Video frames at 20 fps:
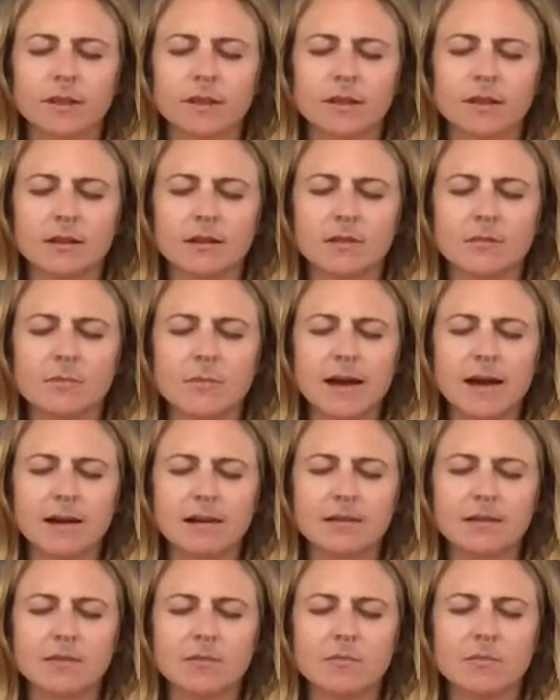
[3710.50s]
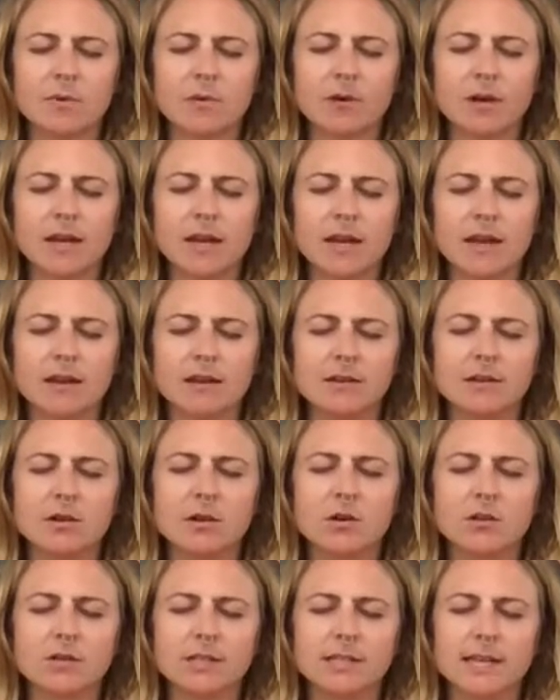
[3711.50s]
The back of the body in
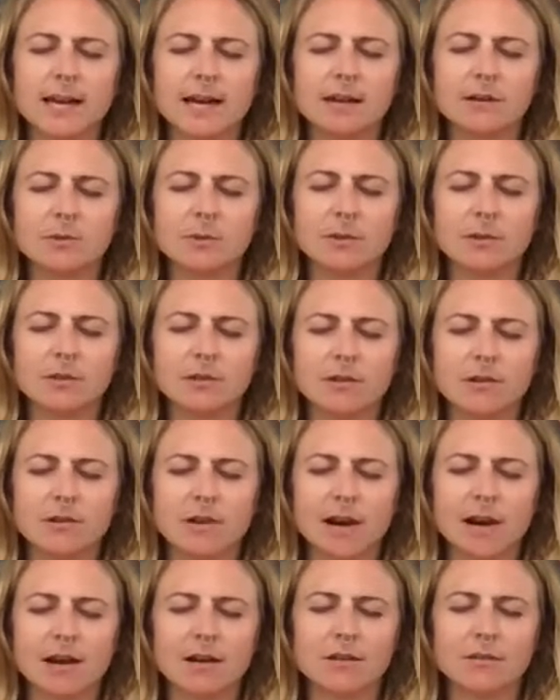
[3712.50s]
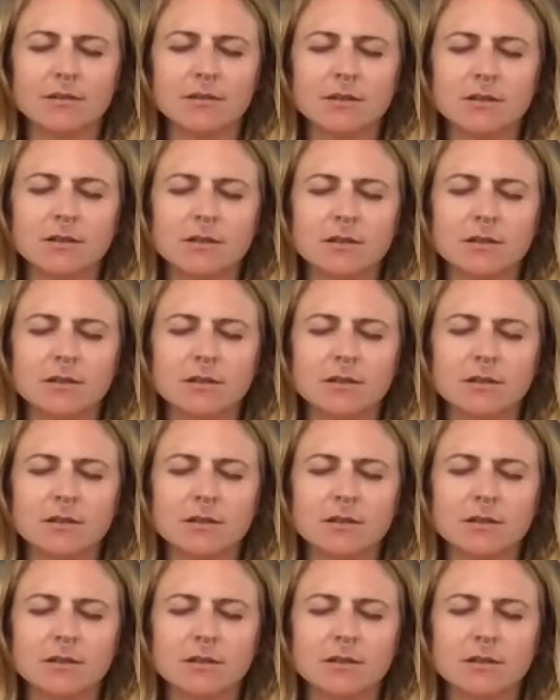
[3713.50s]
contact with the ground.